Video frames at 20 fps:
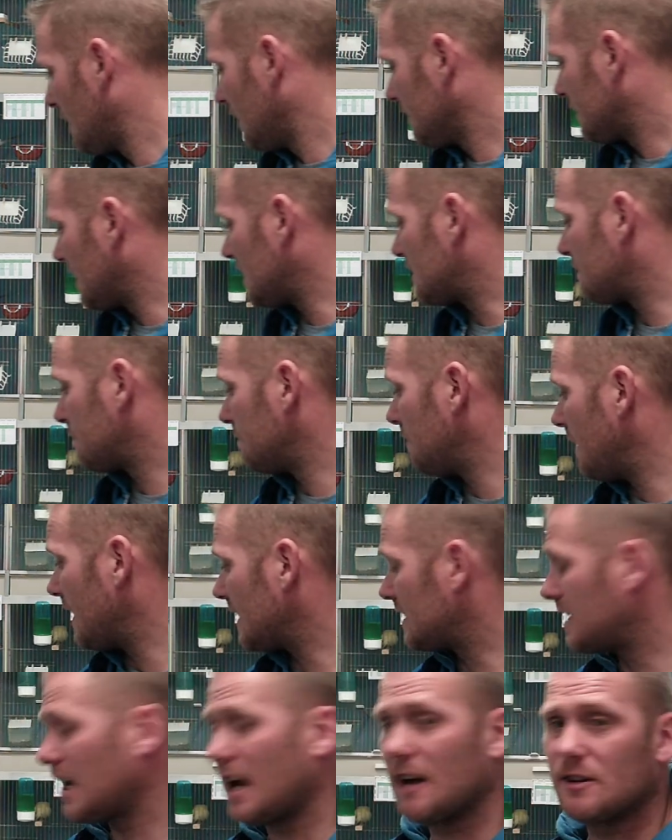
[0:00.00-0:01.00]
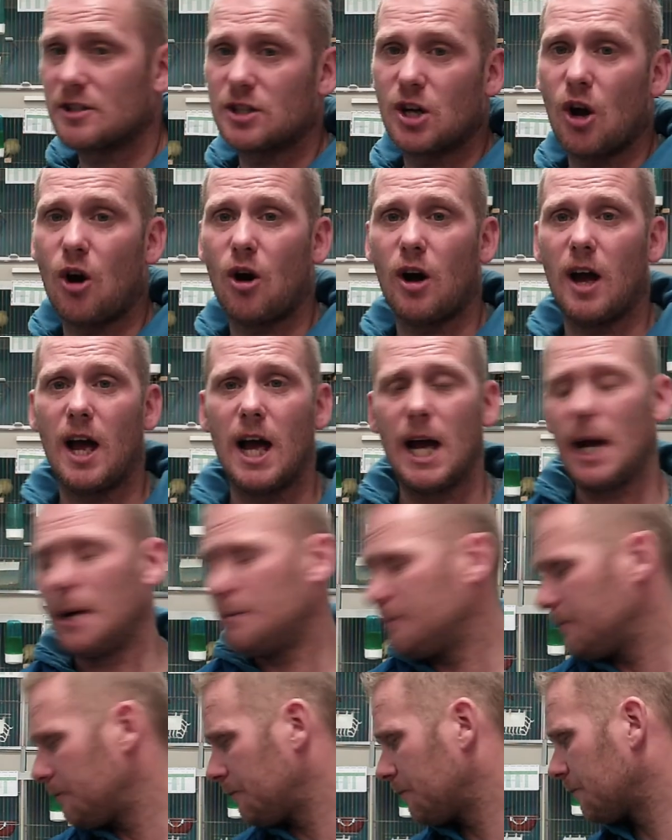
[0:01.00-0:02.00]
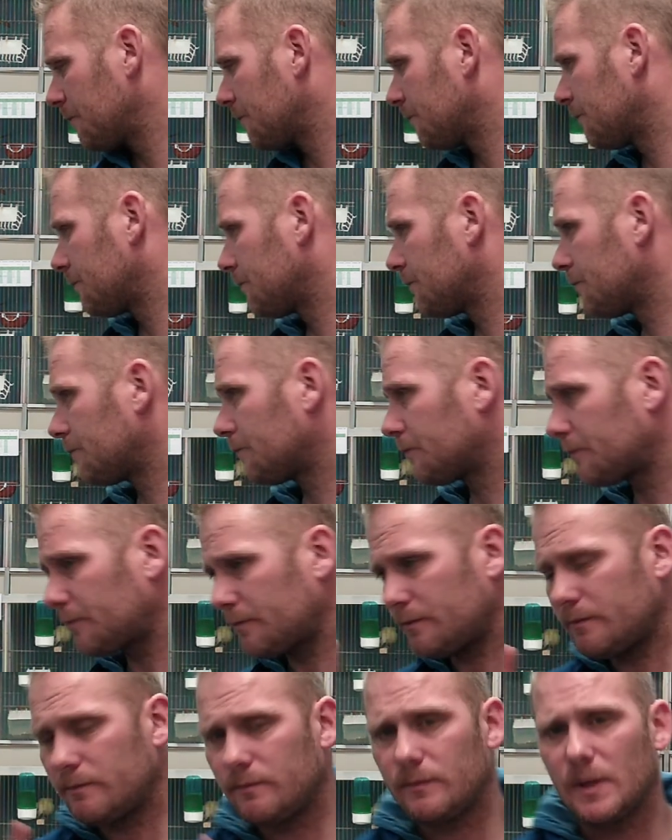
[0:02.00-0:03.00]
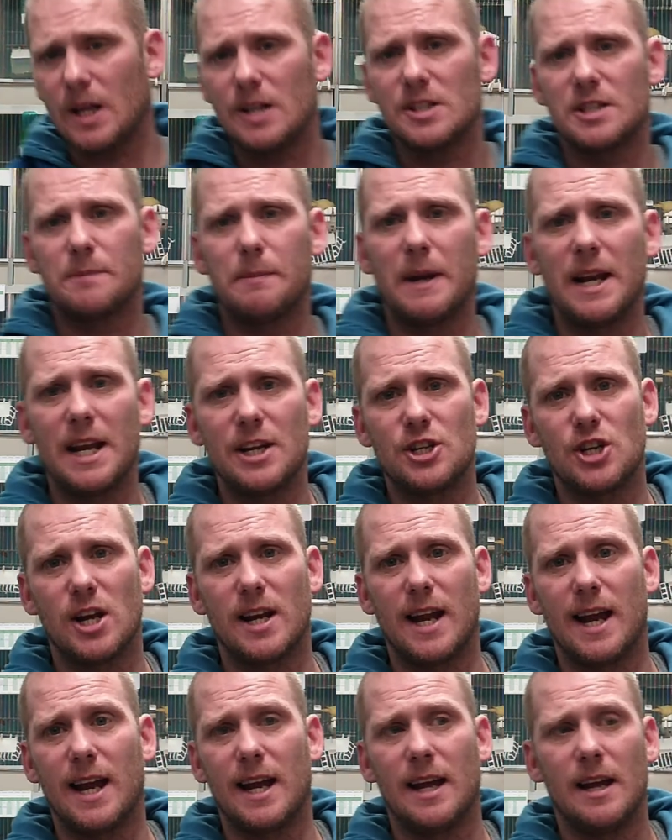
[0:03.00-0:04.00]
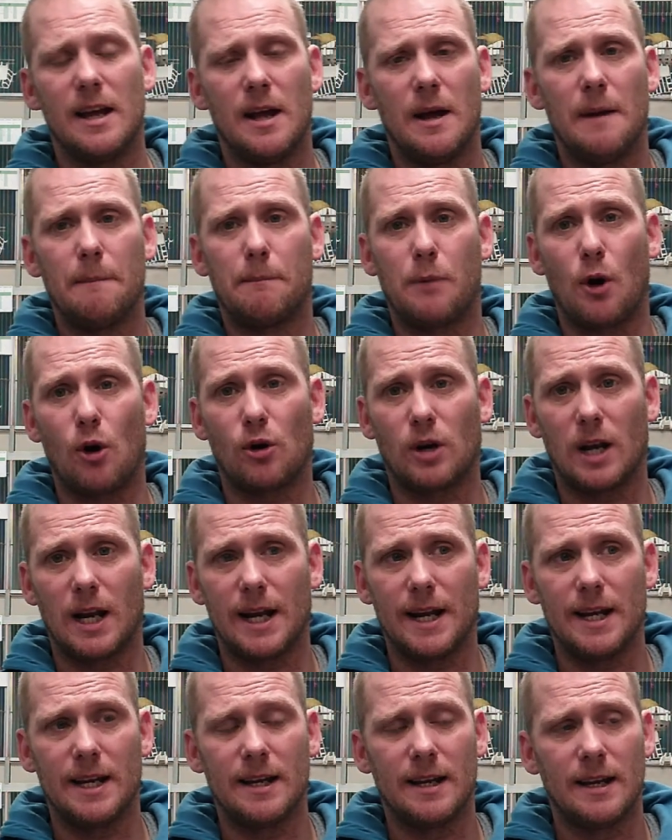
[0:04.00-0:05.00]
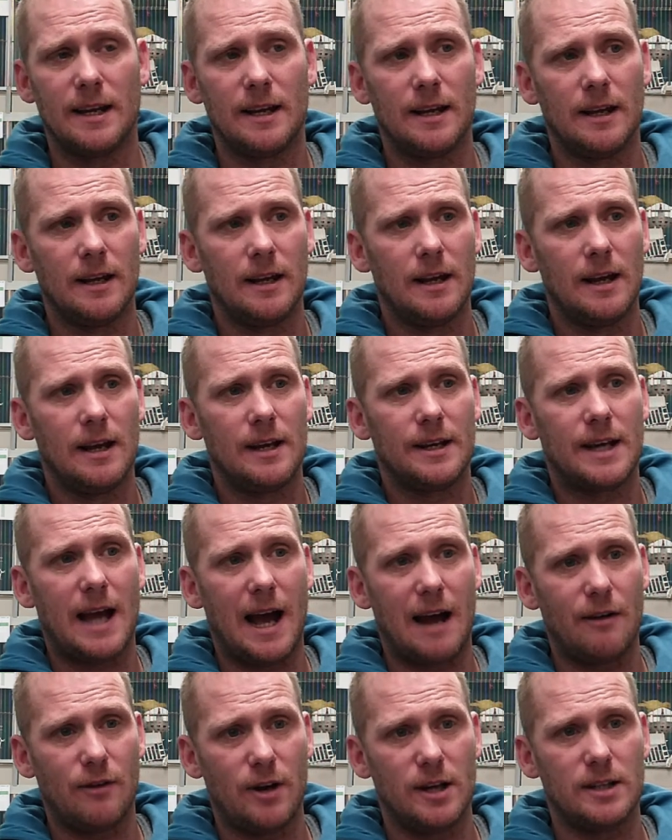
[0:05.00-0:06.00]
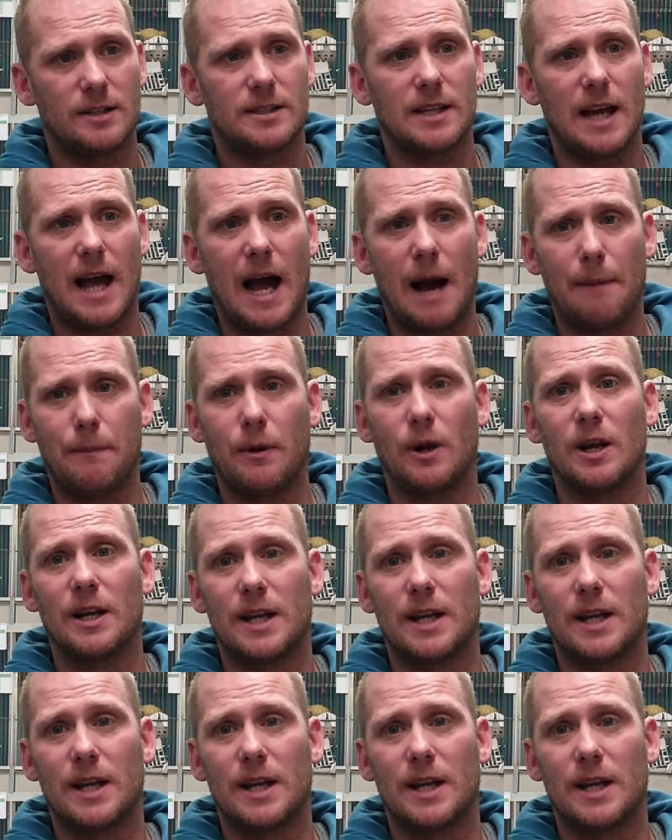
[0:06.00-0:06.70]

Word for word: This mix here has got um, spinach in it, broccoli, carrot, apple and